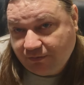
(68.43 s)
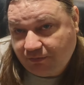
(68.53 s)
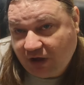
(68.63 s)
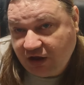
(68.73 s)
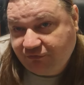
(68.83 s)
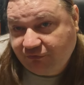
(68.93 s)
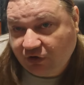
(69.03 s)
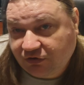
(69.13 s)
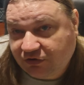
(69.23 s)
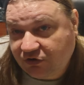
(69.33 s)
My
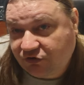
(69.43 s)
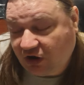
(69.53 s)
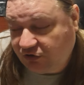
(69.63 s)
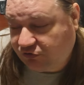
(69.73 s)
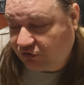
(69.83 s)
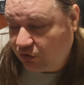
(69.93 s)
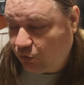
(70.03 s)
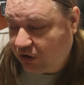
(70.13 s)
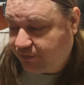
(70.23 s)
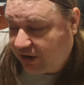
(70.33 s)
first suggestion
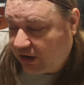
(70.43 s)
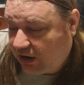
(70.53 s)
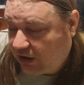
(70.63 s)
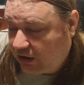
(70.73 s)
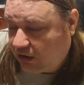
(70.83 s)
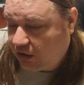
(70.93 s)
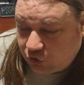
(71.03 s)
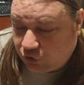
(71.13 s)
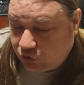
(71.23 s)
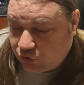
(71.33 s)
would be
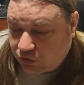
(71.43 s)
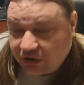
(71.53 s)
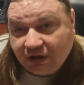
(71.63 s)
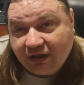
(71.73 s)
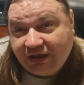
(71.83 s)
to